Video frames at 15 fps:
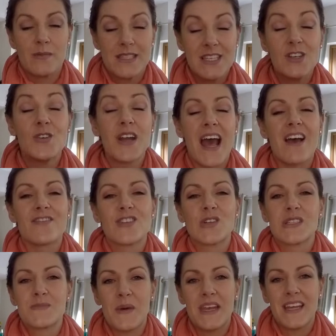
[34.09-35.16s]
so you don't have to go
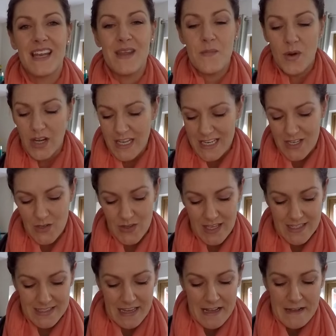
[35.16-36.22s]
spending any money to do
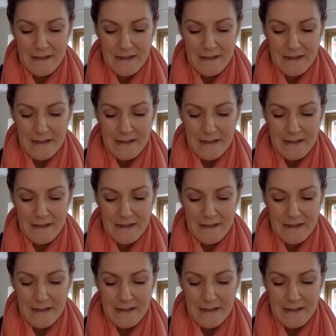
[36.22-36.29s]
this.